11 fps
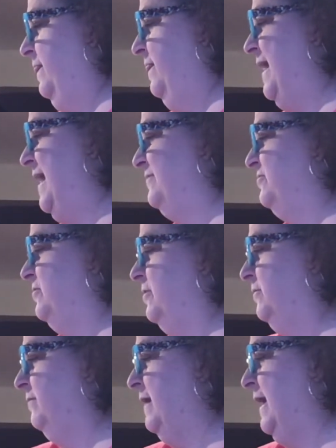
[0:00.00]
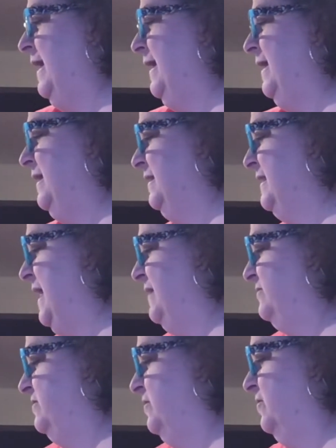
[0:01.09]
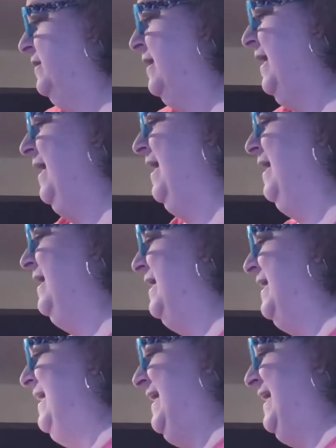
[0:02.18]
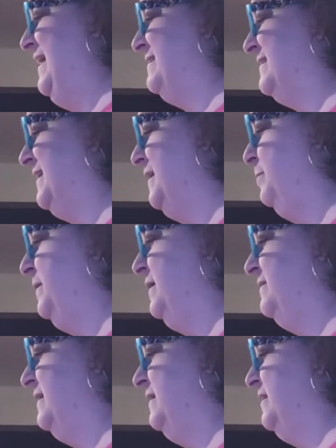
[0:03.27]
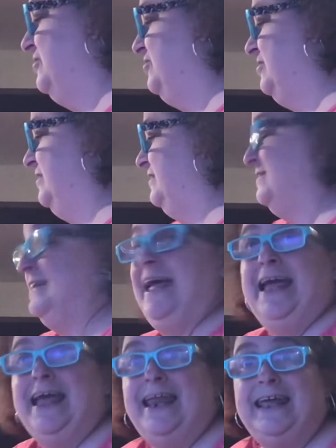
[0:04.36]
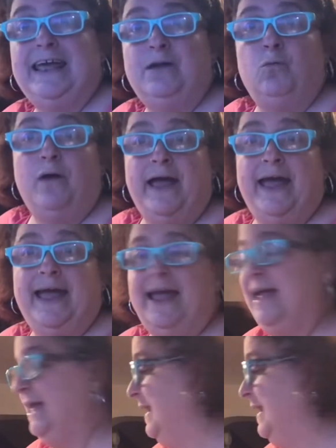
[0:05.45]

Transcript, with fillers: That's alright, that's okay. It's gonna be delicious anyway.